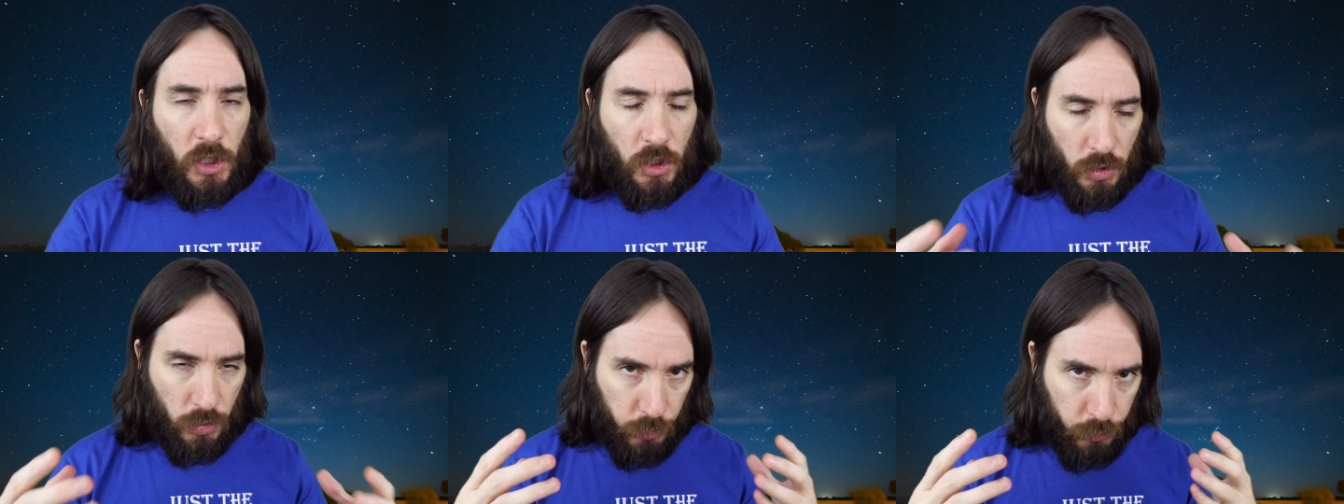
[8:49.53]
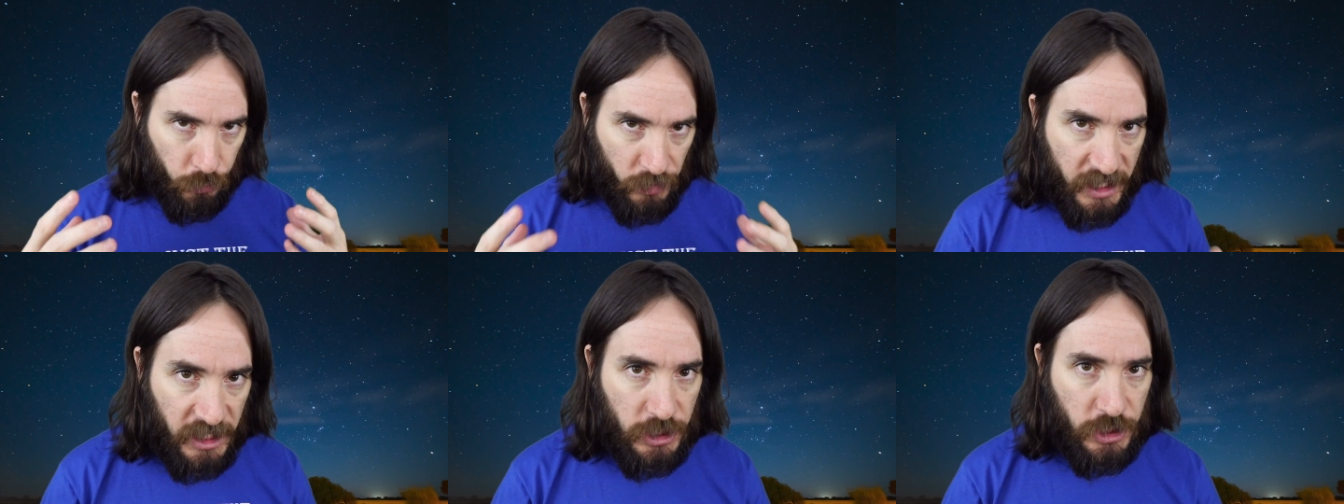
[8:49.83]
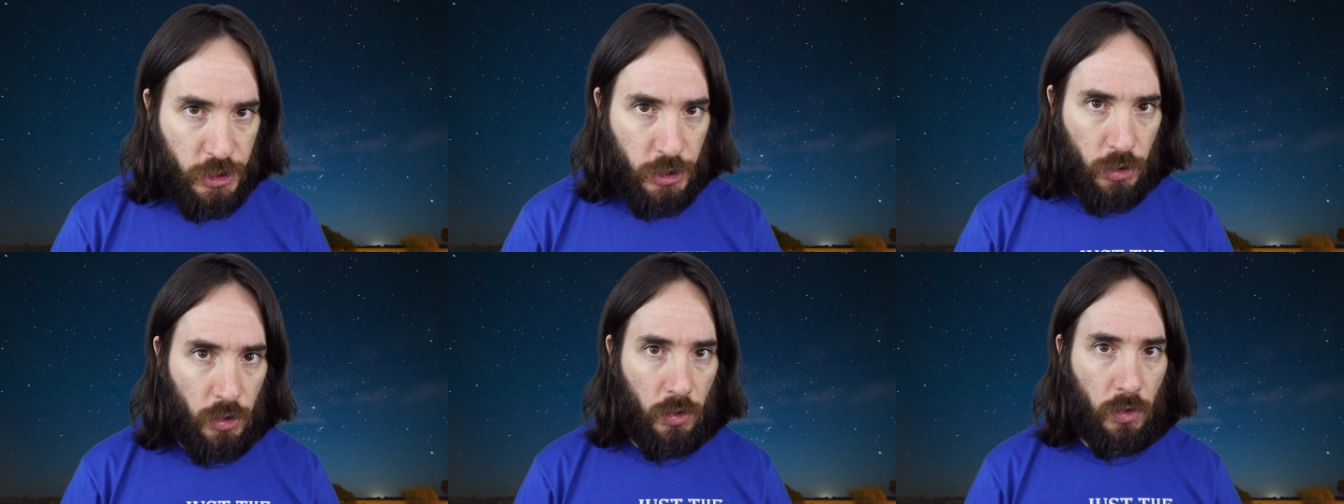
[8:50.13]

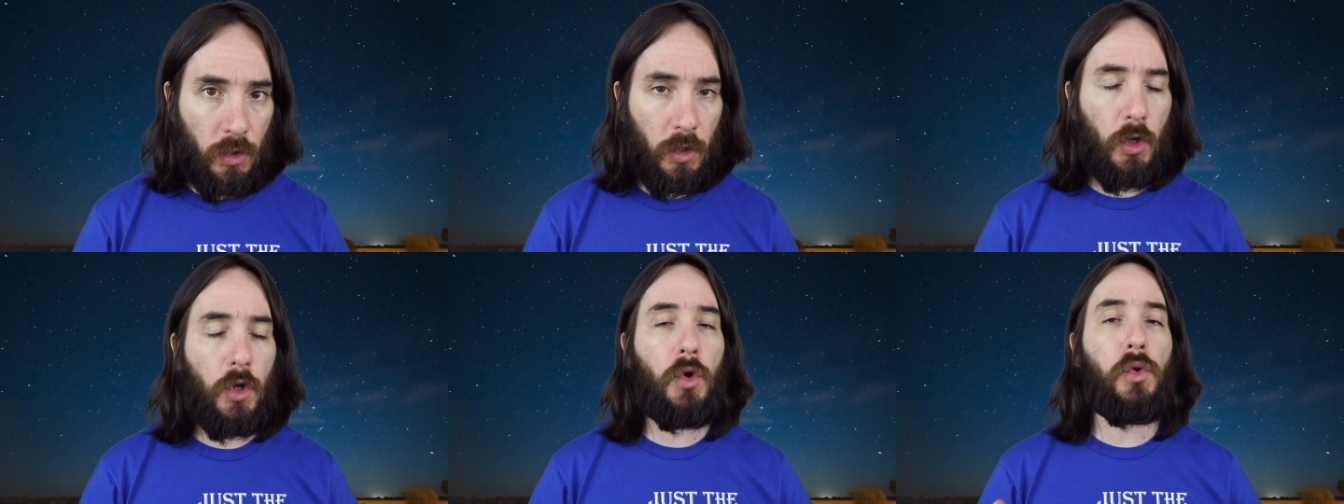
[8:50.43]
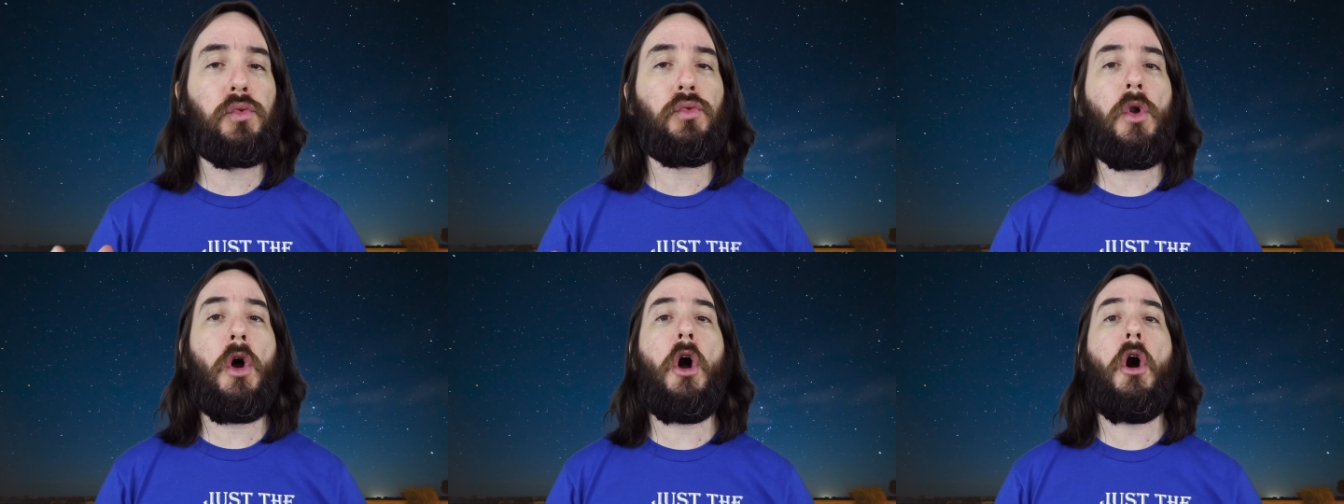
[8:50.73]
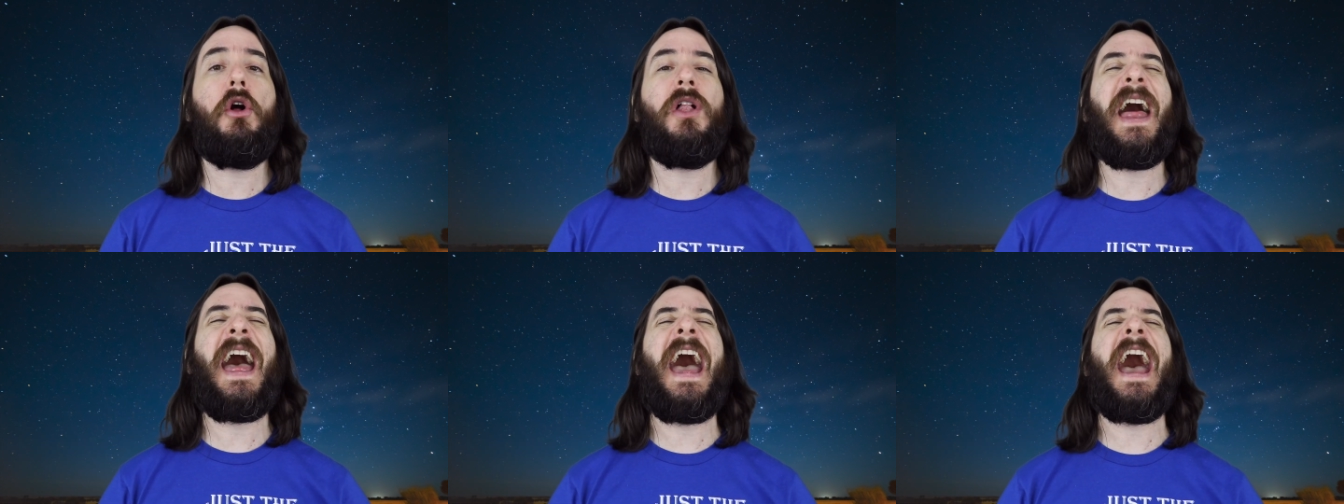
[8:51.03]
creature
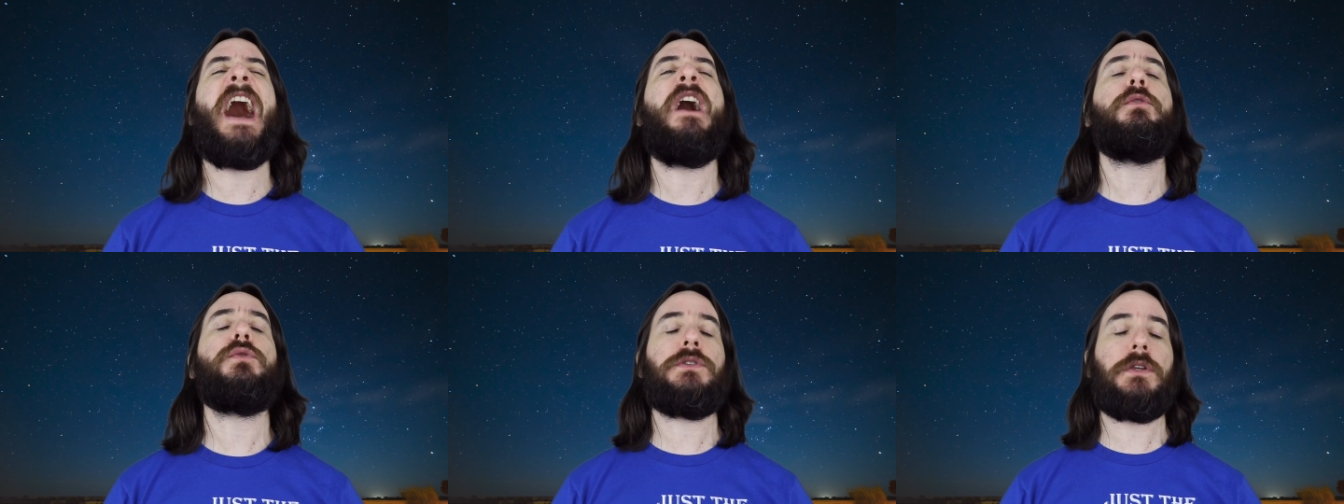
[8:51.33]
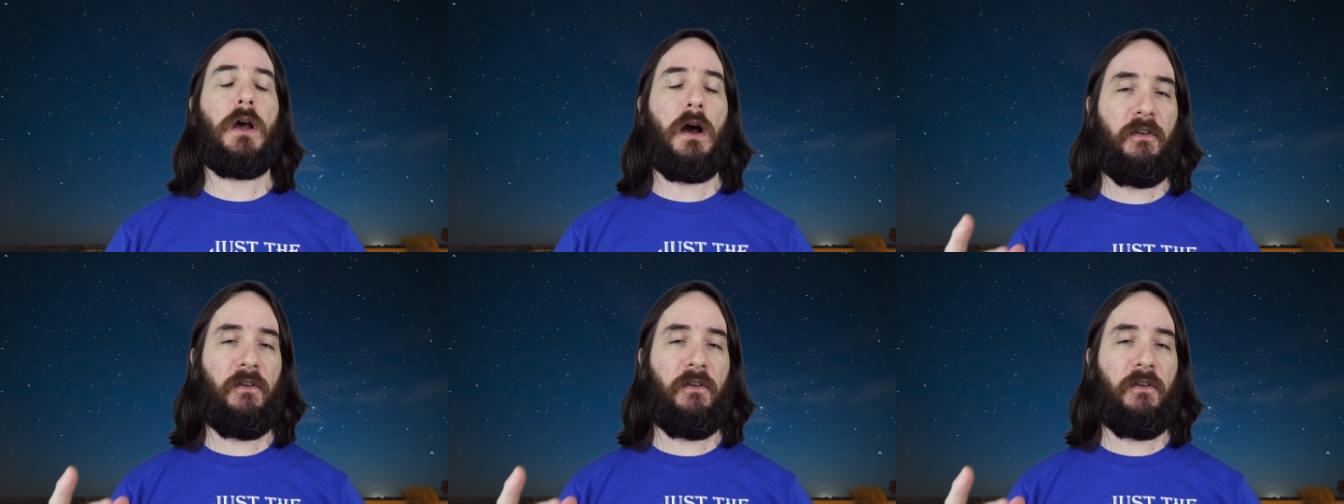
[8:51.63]
crawl out